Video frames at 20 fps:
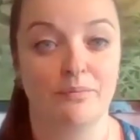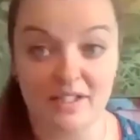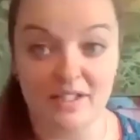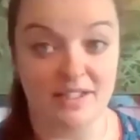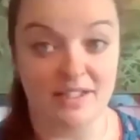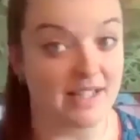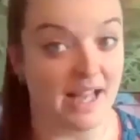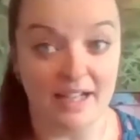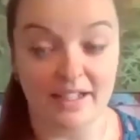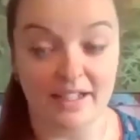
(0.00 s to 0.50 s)

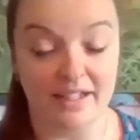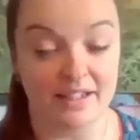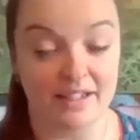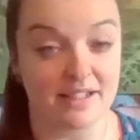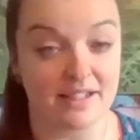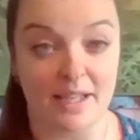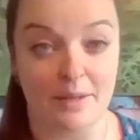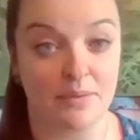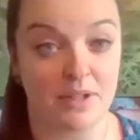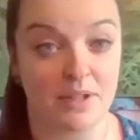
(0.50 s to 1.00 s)
Exactly
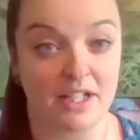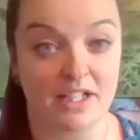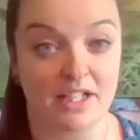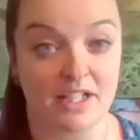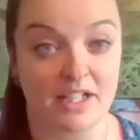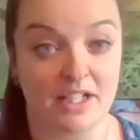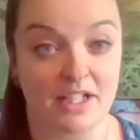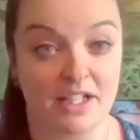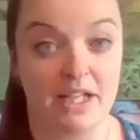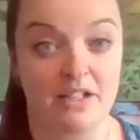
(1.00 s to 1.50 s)
the same thing
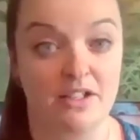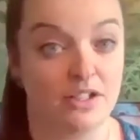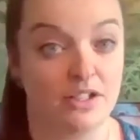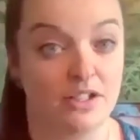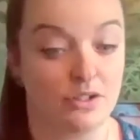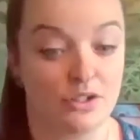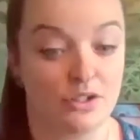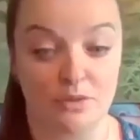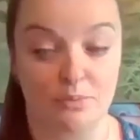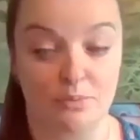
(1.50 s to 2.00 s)
as me.
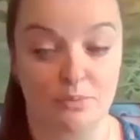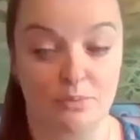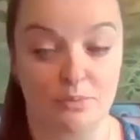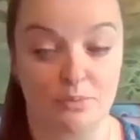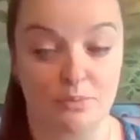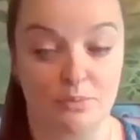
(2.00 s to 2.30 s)
You know, she's